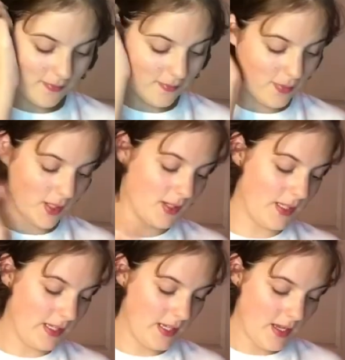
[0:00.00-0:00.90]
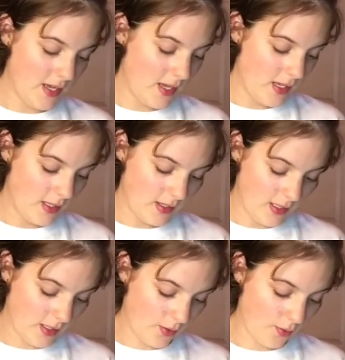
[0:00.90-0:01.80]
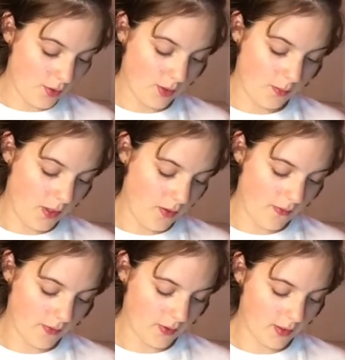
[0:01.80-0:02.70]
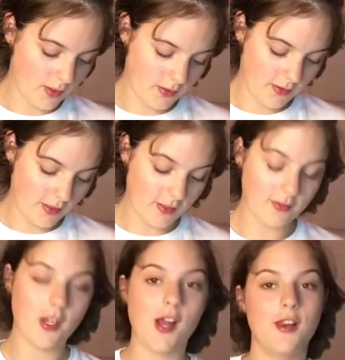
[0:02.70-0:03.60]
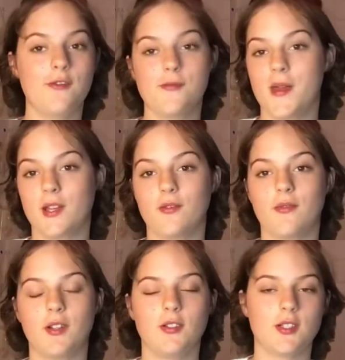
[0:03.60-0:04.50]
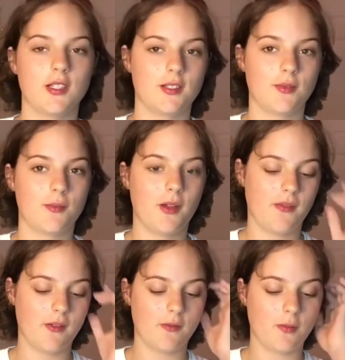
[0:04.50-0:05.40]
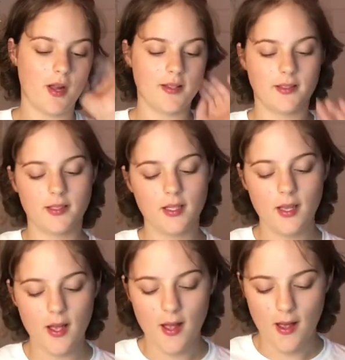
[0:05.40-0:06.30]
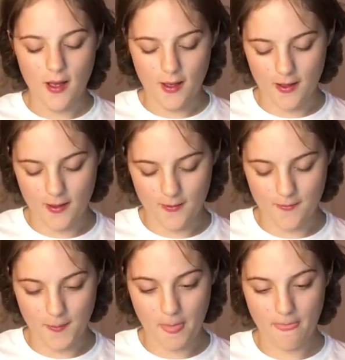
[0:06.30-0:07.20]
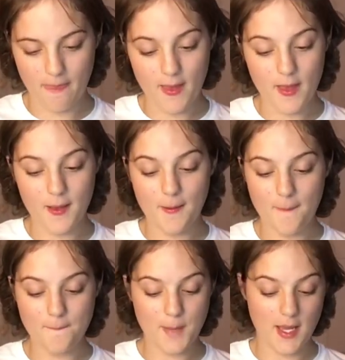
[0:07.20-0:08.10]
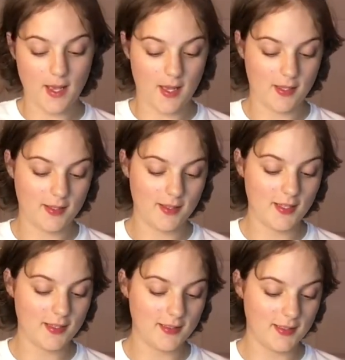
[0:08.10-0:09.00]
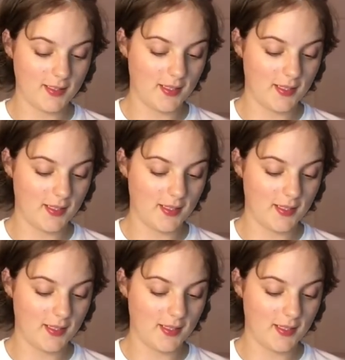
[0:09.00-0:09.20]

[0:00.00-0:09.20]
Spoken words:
but it's all just beautiful and it just looks, I love Makeup Revolution, it's one of my favourite brands. But yeah, that's